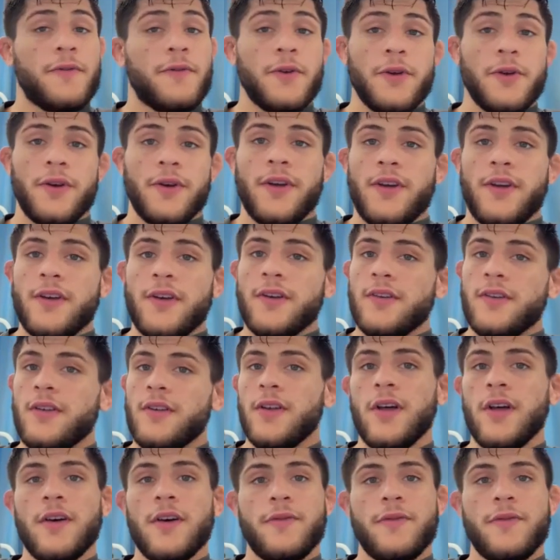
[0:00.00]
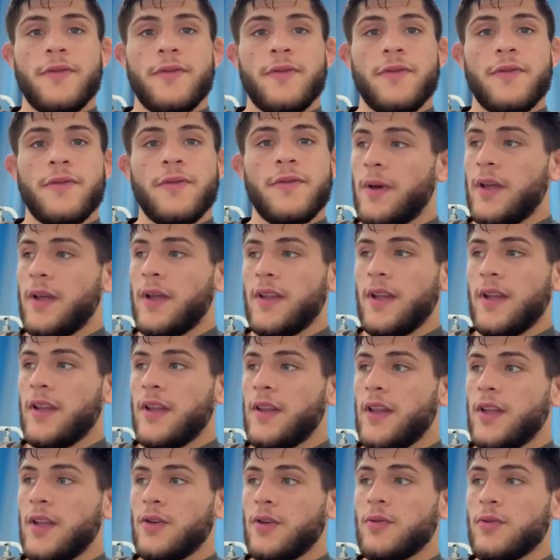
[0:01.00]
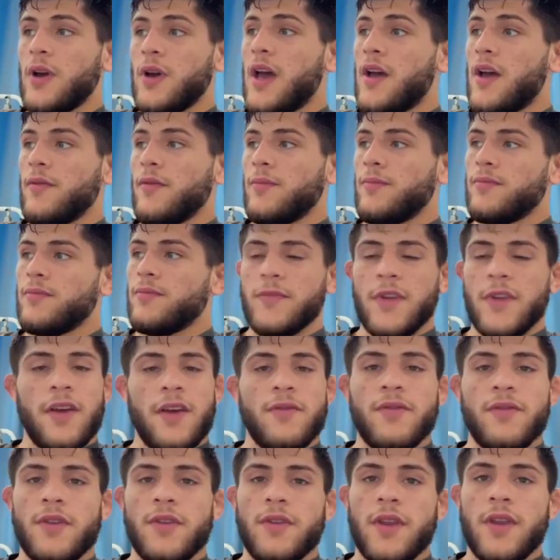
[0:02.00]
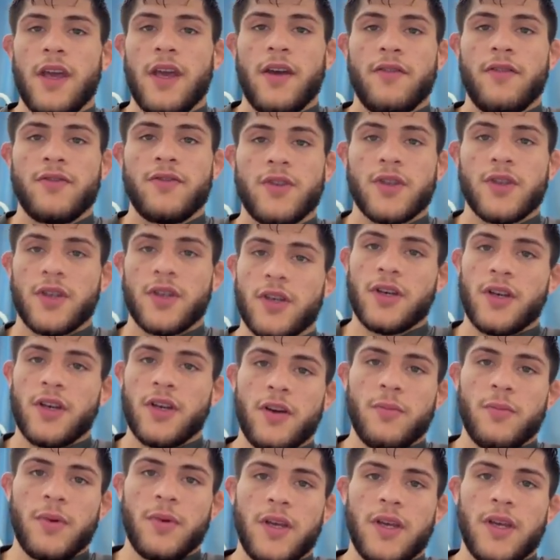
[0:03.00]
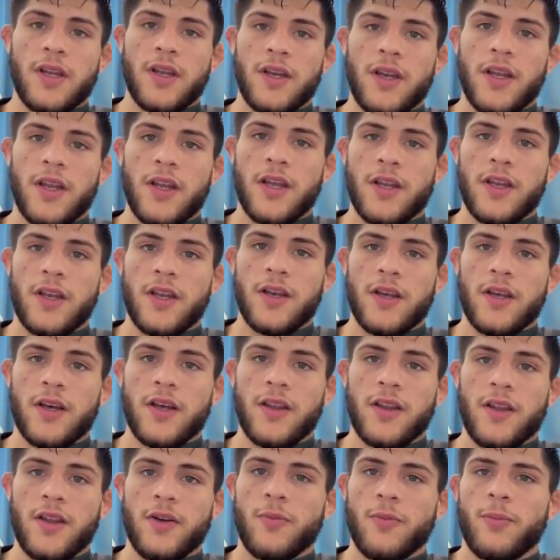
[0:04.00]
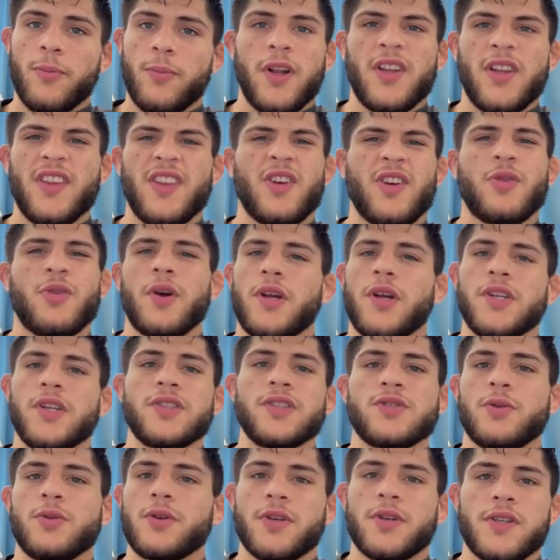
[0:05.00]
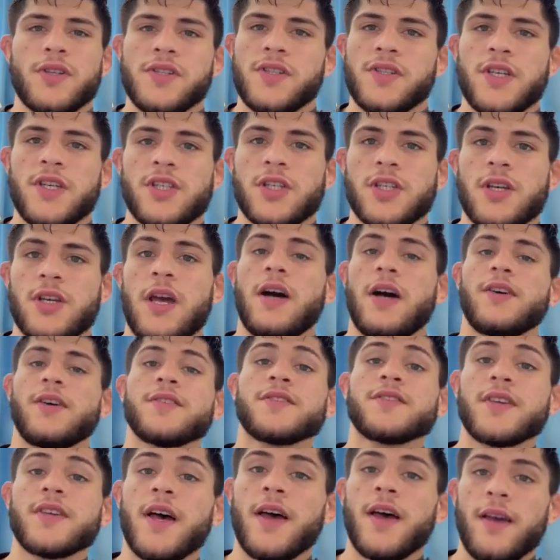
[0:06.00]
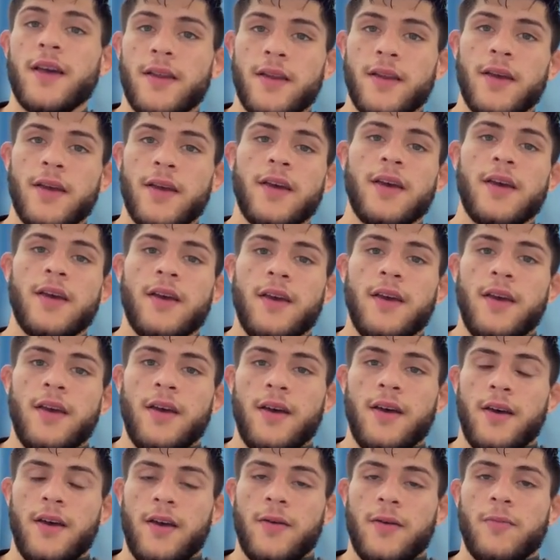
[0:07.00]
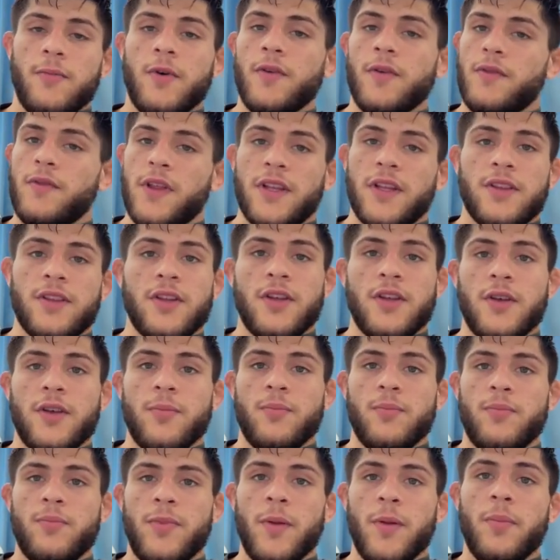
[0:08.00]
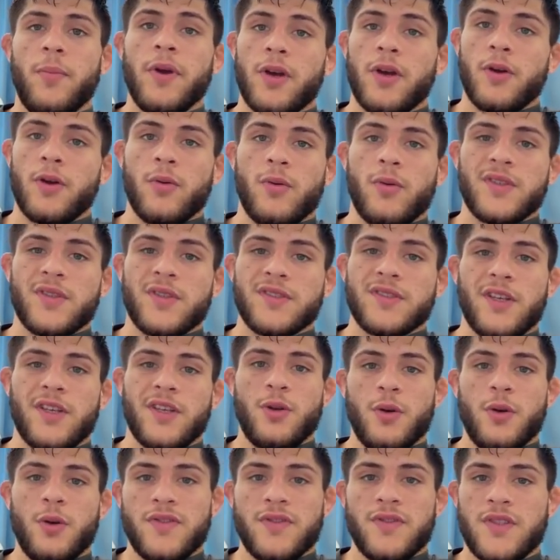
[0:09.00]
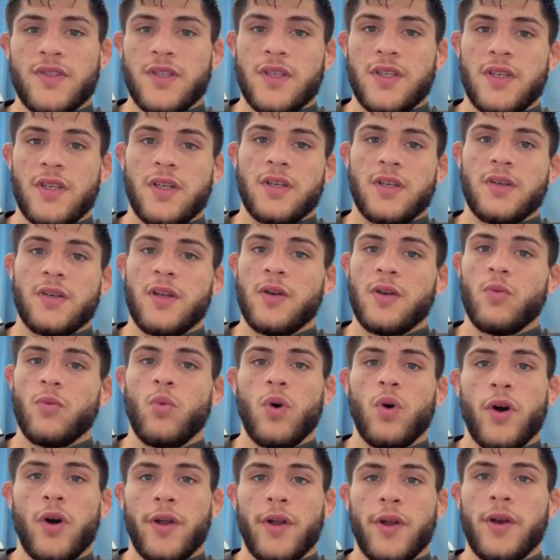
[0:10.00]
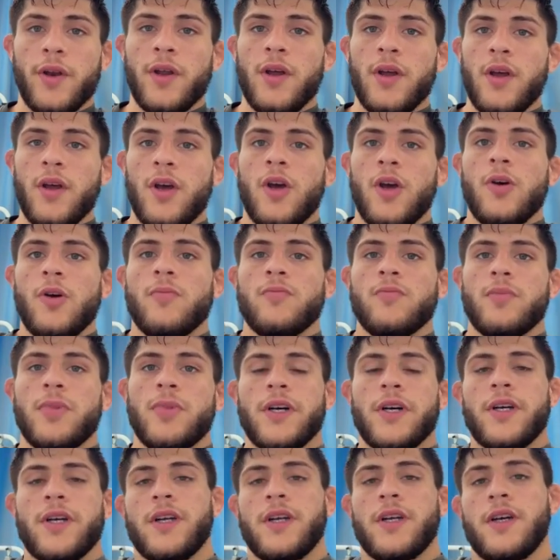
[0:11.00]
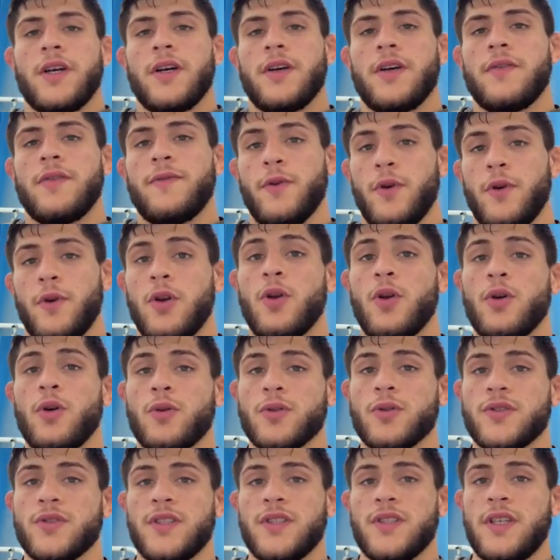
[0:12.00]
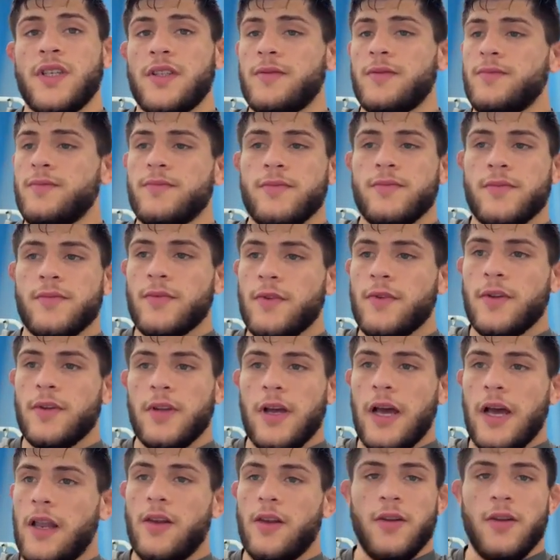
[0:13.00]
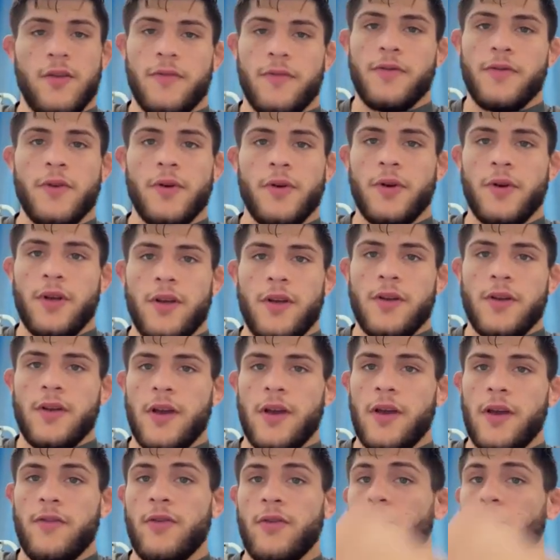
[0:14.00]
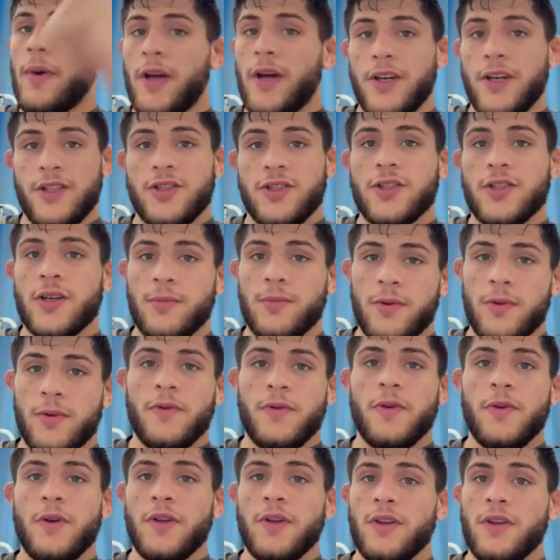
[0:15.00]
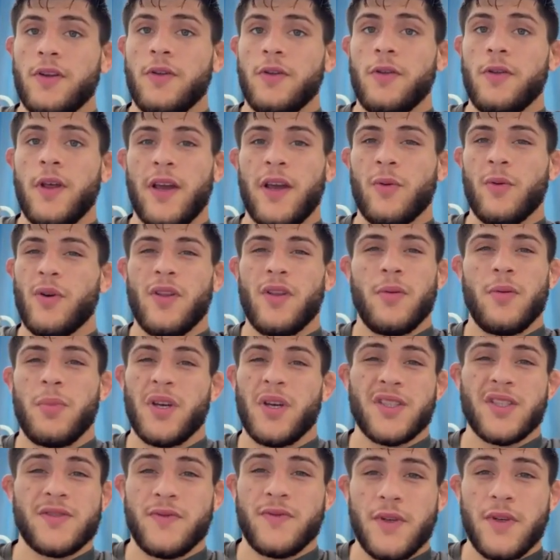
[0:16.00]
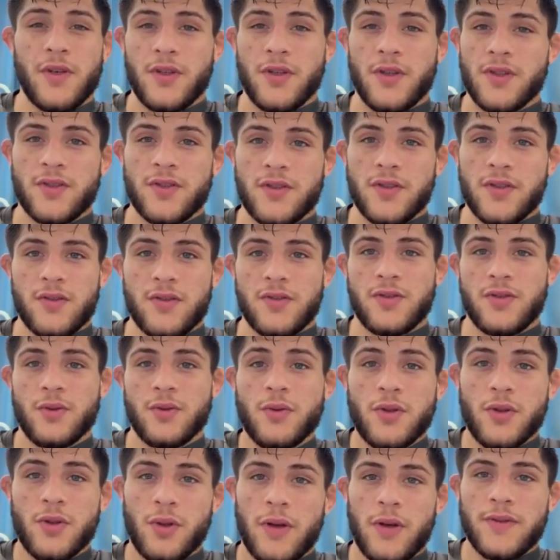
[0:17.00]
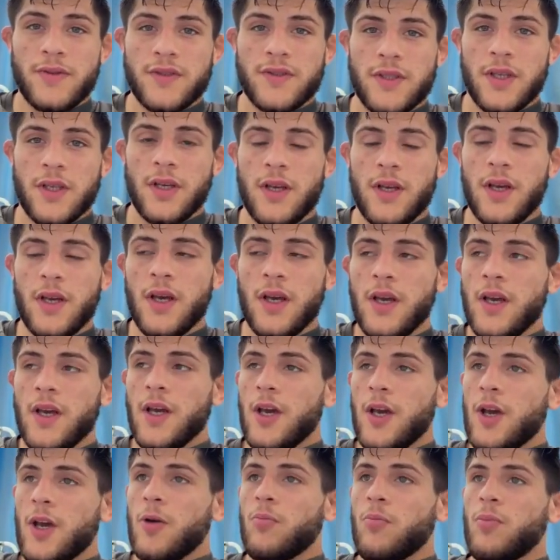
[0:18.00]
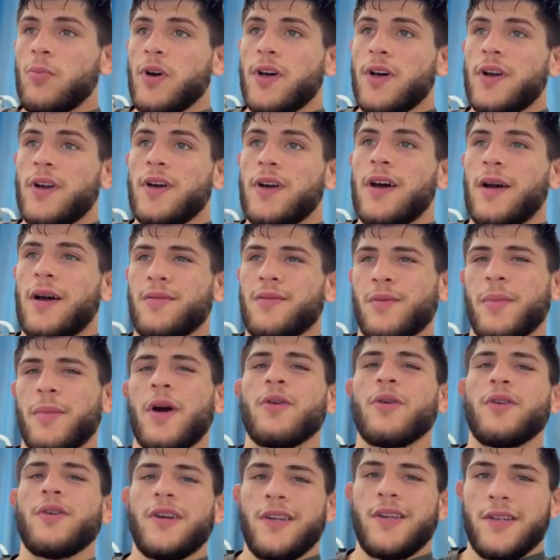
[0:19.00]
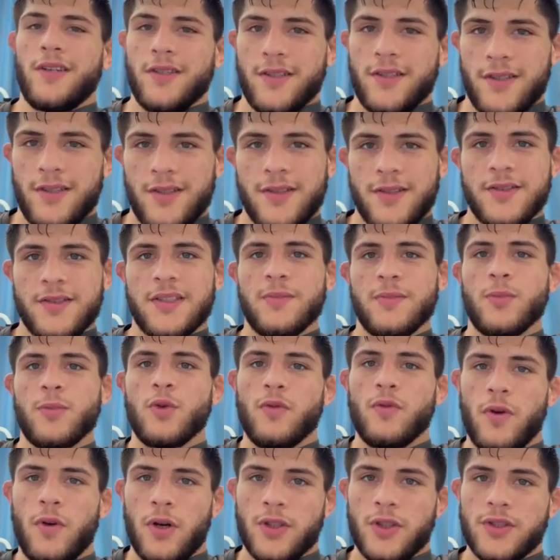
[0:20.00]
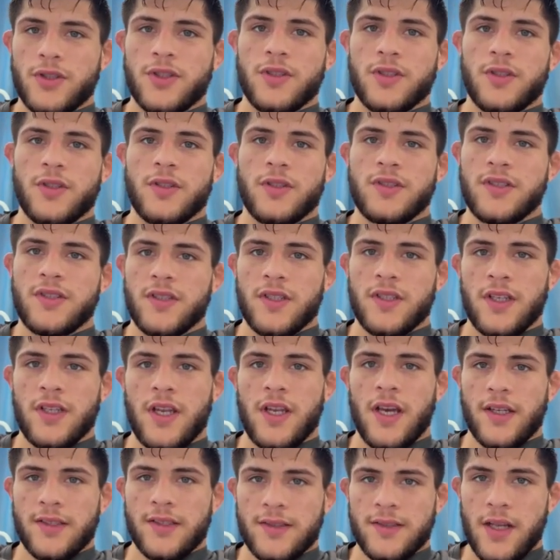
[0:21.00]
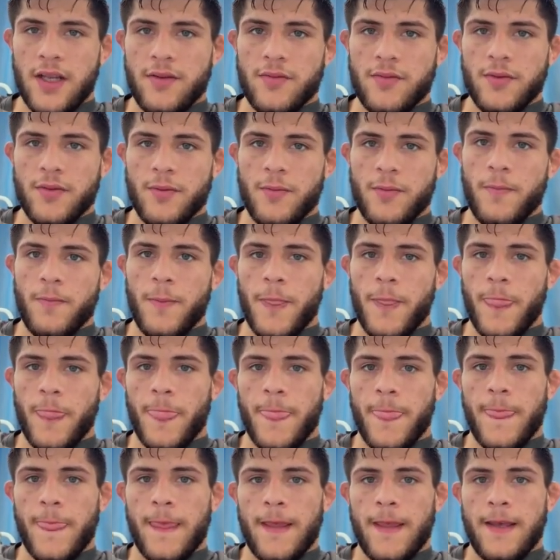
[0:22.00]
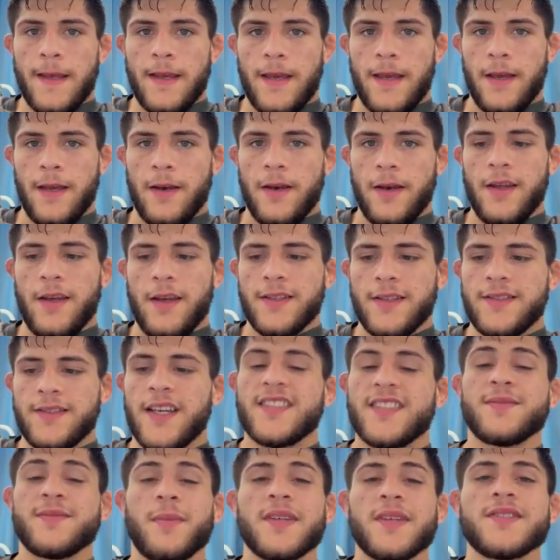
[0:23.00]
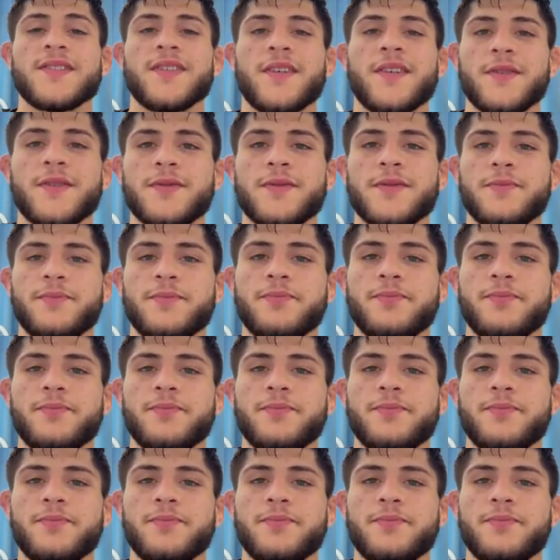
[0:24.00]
Fury. Love Fury, man. They do they have taken care of me, and they're probably the greatest organization outside of like the bigger ones like UFC and One. But for a local scene, I love Fury. Everybody should come to Fury. They're like one of the biggest feeders to the UFC. But I'm about ready to move on to the next level and test myself.